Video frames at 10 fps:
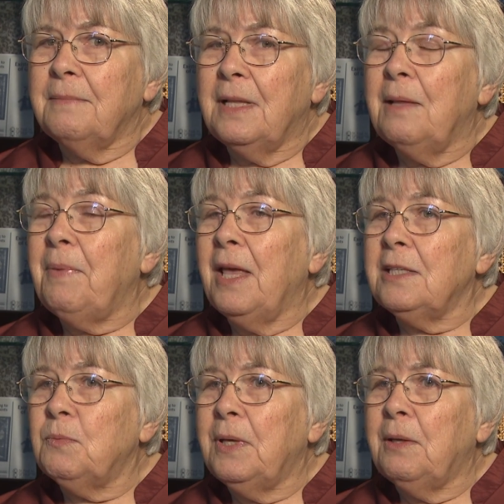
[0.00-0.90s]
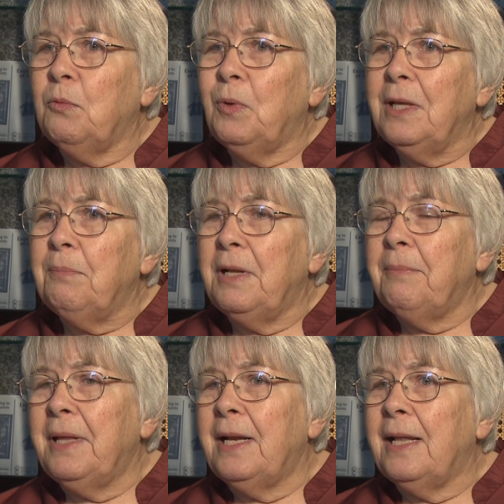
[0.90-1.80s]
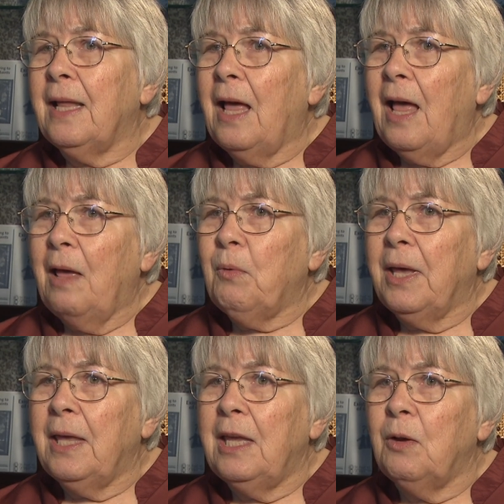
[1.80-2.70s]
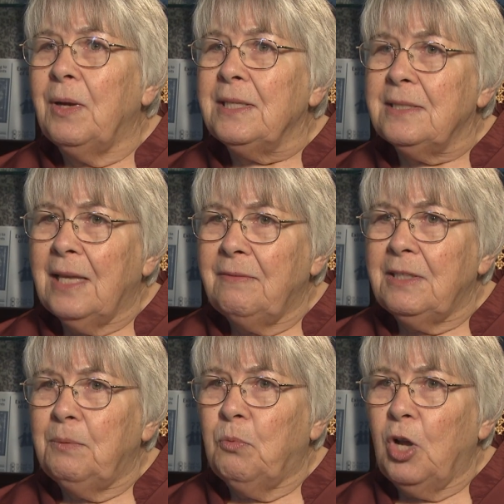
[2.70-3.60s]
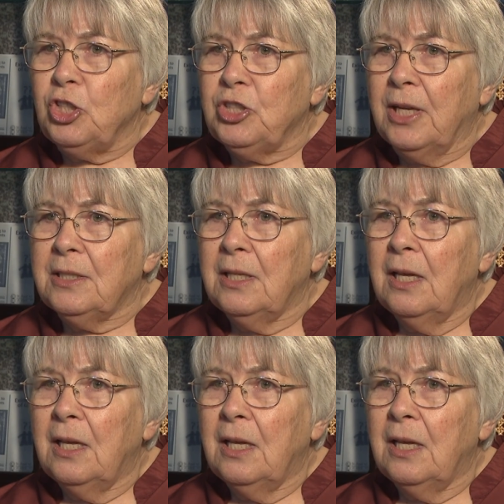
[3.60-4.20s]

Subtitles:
in the past, we implemented the Highway Hearing Safety Project,